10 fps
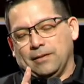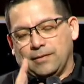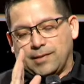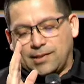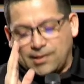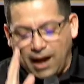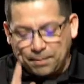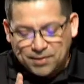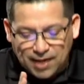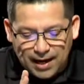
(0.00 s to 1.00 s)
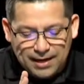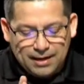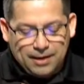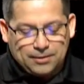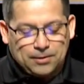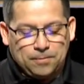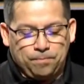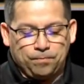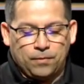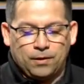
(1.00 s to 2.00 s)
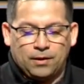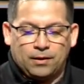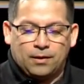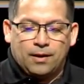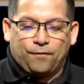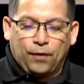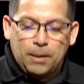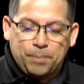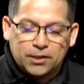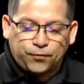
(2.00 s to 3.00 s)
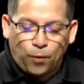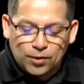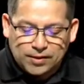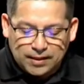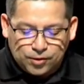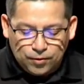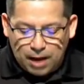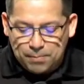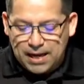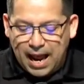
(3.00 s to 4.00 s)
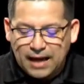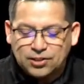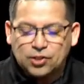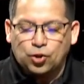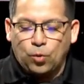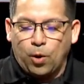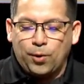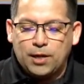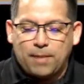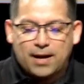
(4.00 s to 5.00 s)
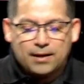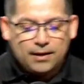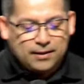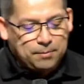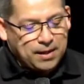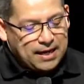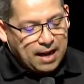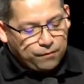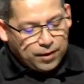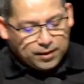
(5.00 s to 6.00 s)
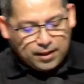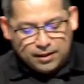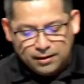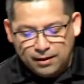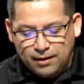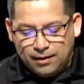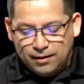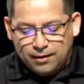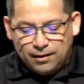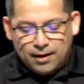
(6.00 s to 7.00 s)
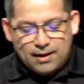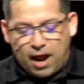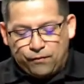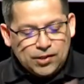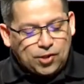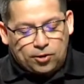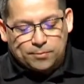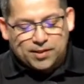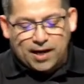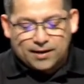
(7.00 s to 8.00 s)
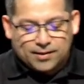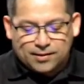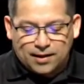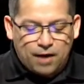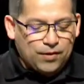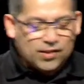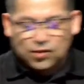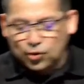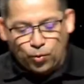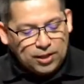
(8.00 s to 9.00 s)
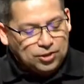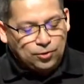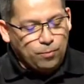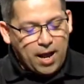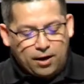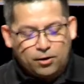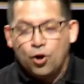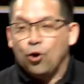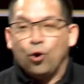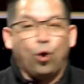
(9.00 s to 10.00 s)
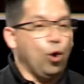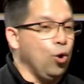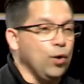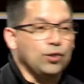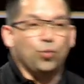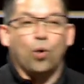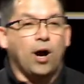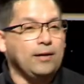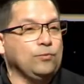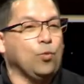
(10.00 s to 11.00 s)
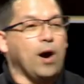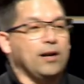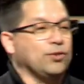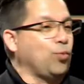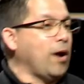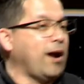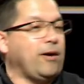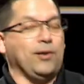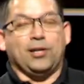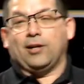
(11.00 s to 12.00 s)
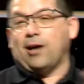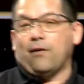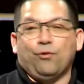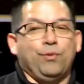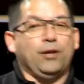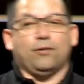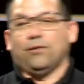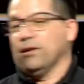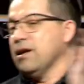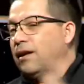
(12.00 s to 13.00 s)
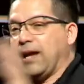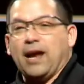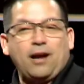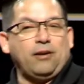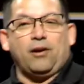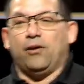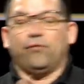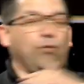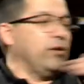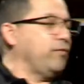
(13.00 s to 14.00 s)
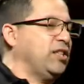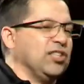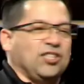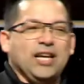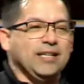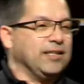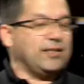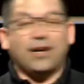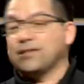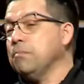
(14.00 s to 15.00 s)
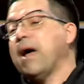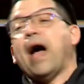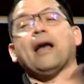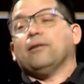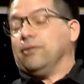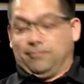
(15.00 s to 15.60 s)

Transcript: Stop saying it. Philippians 4 6, do not be anxious or worried about anything, but in everything, in every circumstances, in every situation, no matter who is what and what is where, and the government or the care of, uh, uh, of diseases, doesn't matter.